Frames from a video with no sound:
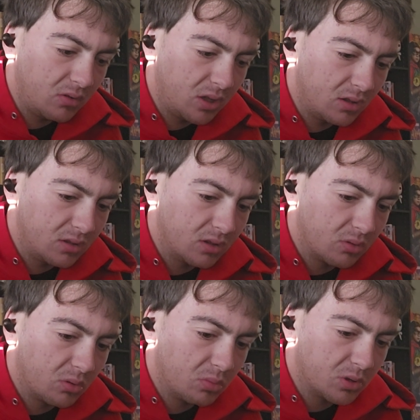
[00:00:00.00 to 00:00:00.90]
kid to the
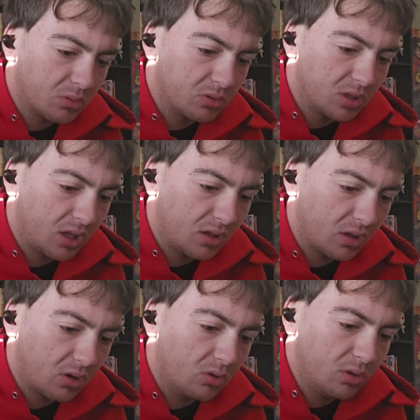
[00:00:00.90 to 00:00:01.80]
group, so we'll see how
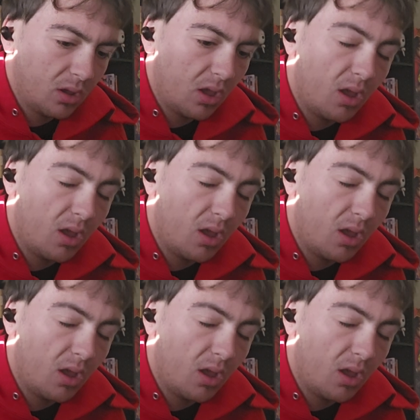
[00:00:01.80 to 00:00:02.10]
that goes.